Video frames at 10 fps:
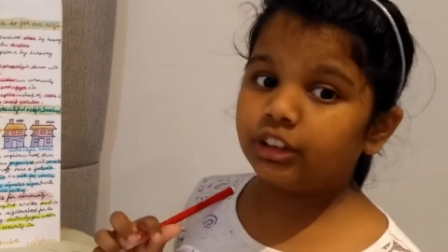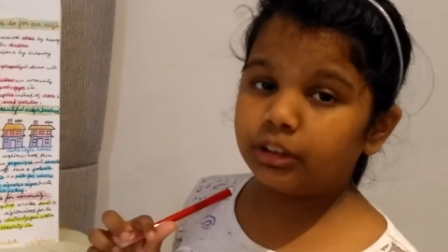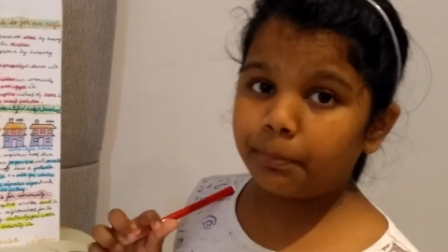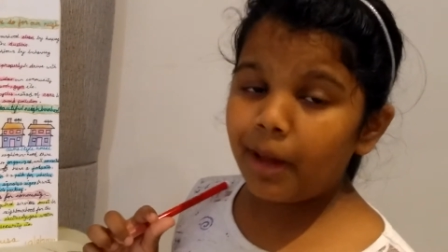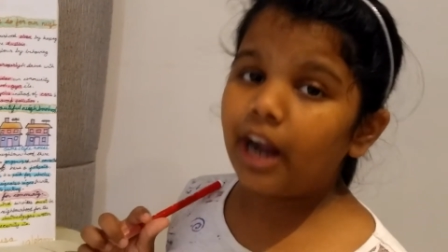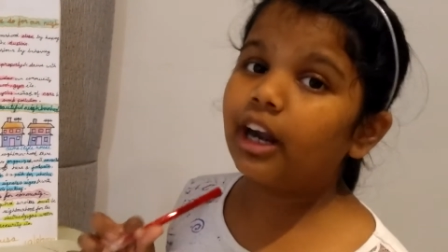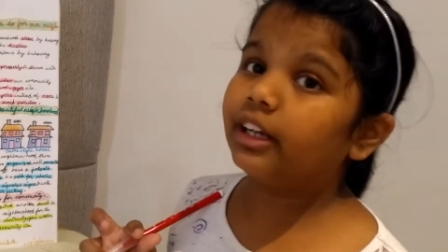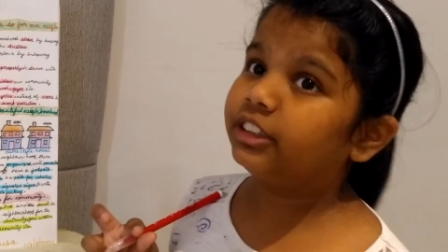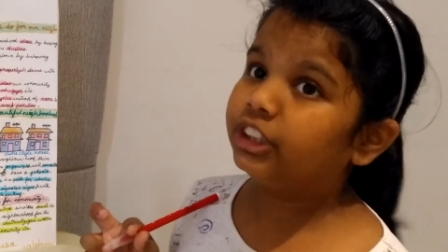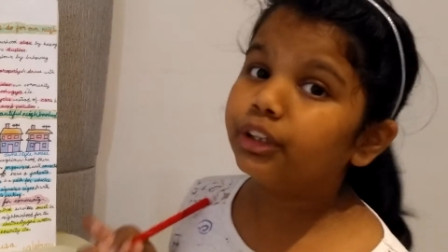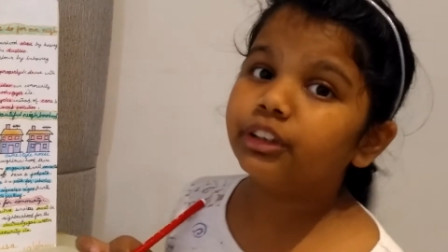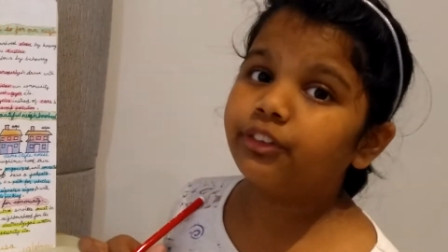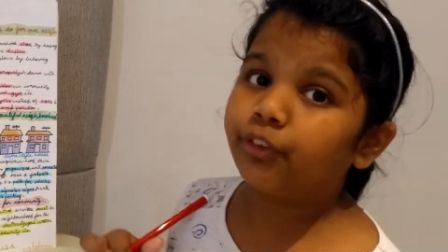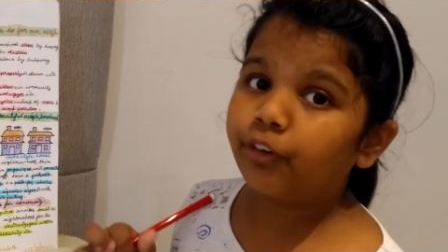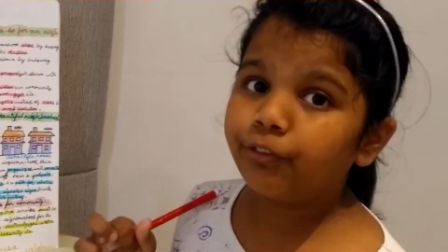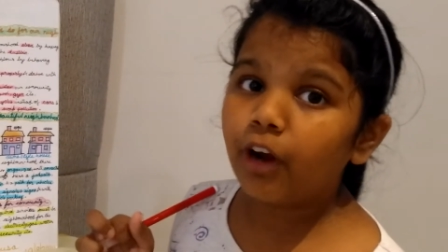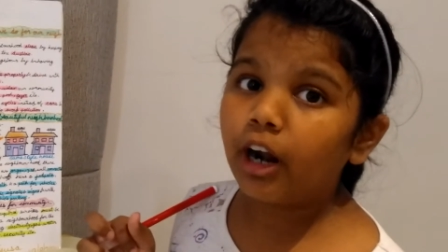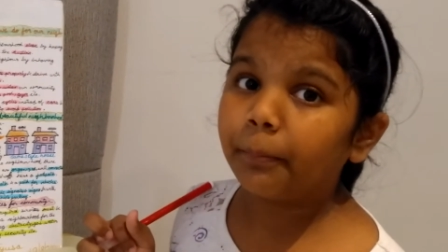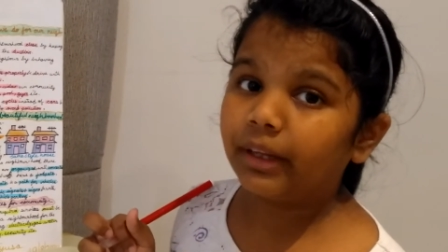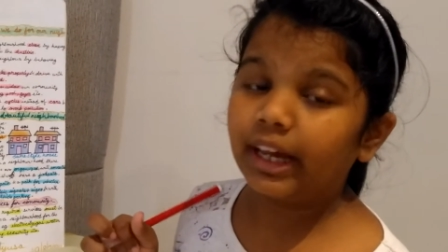spare is used for farming,